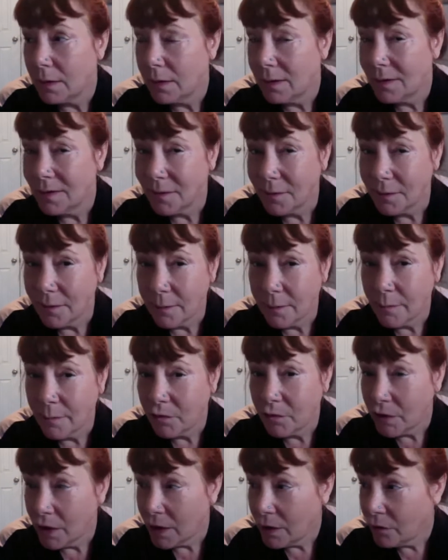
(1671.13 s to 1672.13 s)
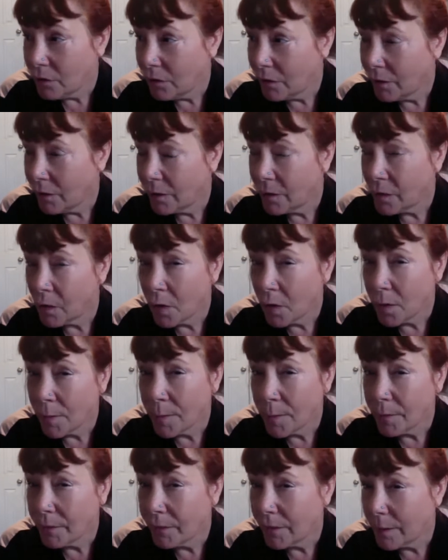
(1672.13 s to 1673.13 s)
Some changes in our
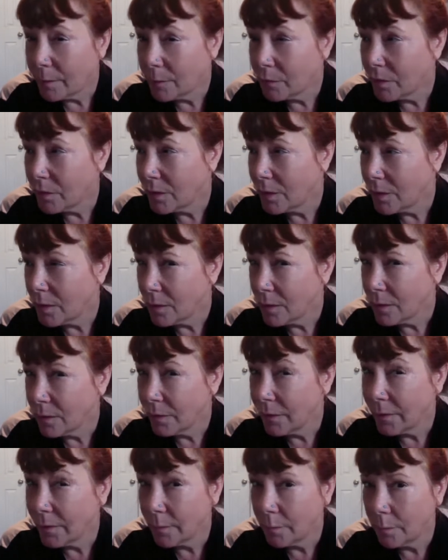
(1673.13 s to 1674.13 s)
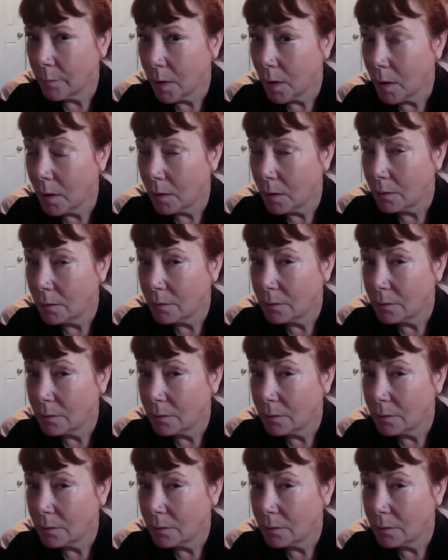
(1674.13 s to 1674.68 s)
perception are small,